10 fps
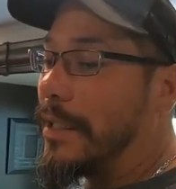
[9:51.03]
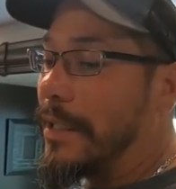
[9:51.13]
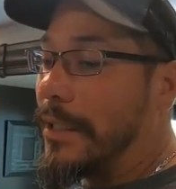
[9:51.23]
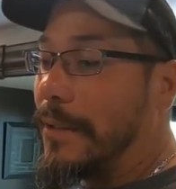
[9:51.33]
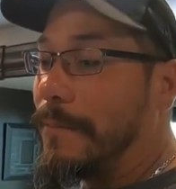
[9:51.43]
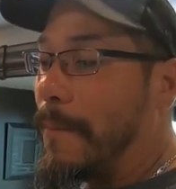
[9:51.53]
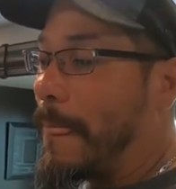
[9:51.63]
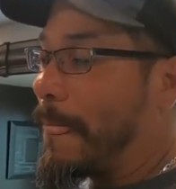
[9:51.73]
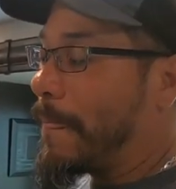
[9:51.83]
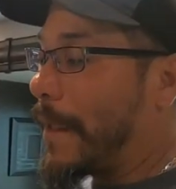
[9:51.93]
Like
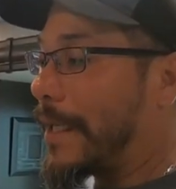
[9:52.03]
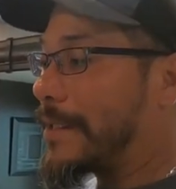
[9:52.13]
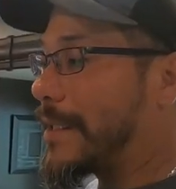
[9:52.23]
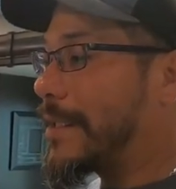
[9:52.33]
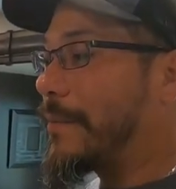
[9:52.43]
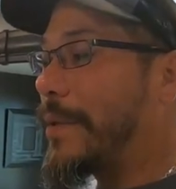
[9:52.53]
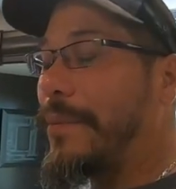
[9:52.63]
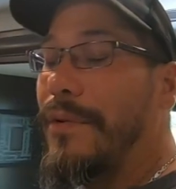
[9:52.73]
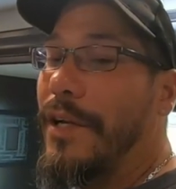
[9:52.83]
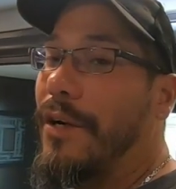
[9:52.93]
I said, the
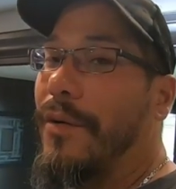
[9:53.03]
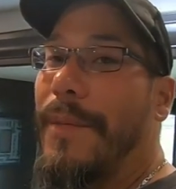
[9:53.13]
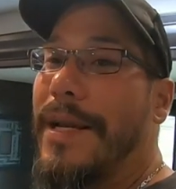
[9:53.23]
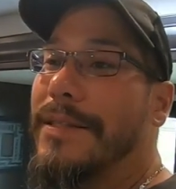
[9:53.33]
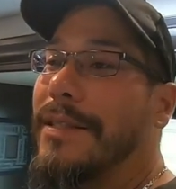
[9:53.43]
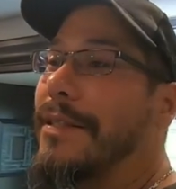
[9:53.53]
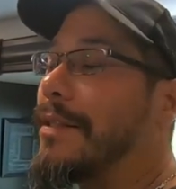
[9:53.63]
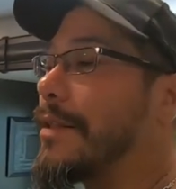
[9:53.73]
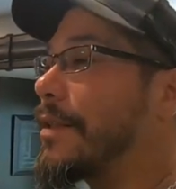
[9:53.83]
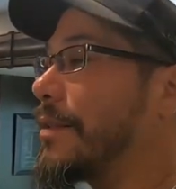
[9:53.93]
people there are amazing.
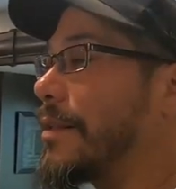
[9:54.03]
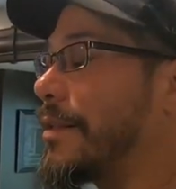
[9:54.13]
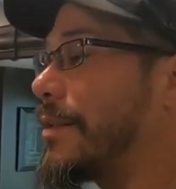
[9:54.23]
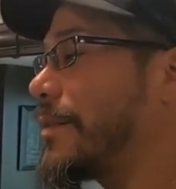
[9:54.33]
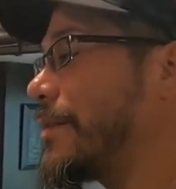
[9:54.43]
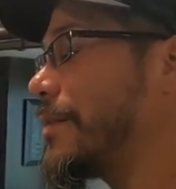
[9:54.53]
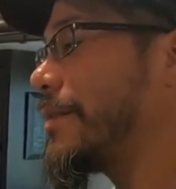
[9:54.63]
The